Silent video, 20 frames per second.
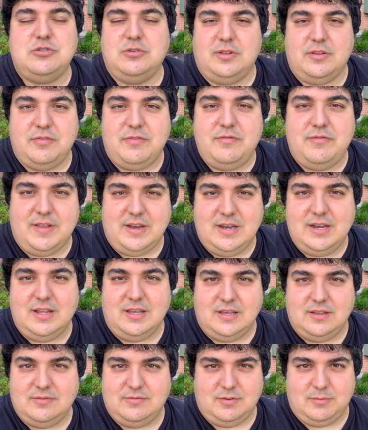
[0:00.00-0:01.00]

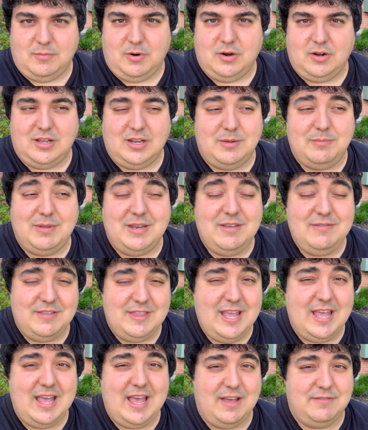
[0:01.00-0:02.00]
affinity for marketing, but even
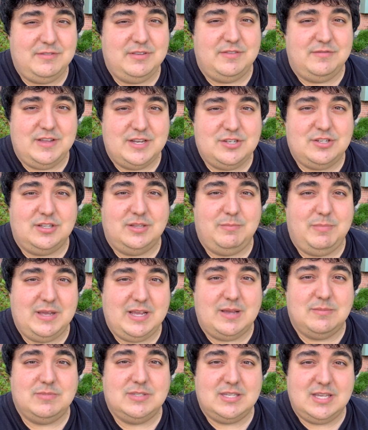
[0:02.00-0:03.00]
they have to eventually
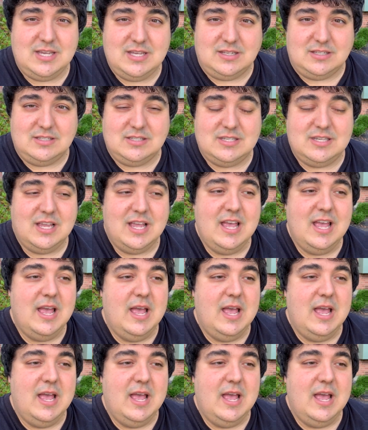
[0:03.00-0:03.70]
pick up skills.